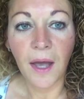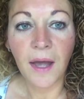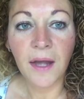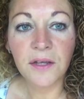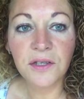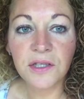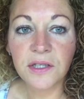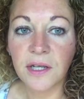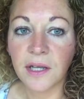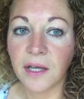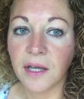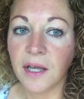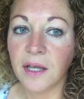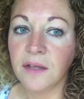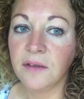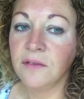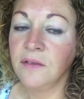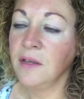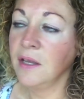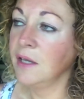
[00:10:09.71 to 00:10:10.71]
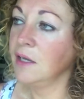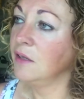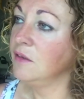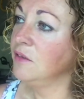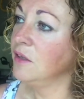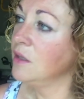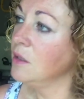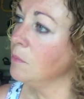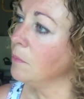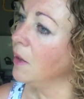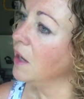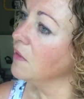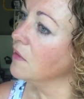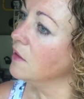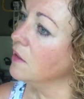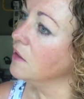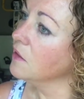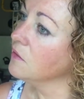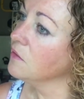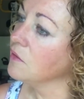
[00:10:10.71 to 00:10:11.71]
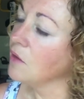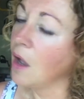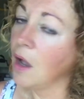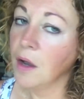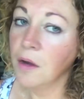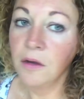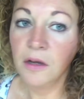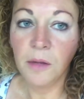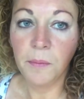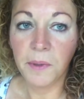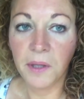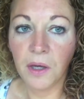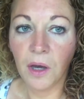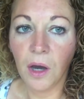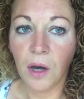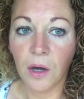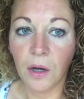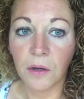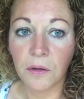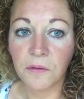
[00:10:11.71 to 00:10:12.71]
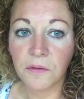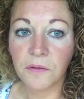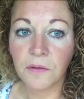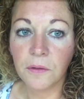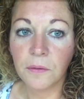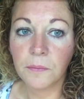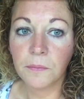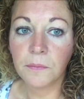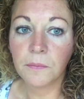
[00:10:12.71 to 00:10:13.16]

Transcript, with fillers: actually it nearly didn't make the list, only because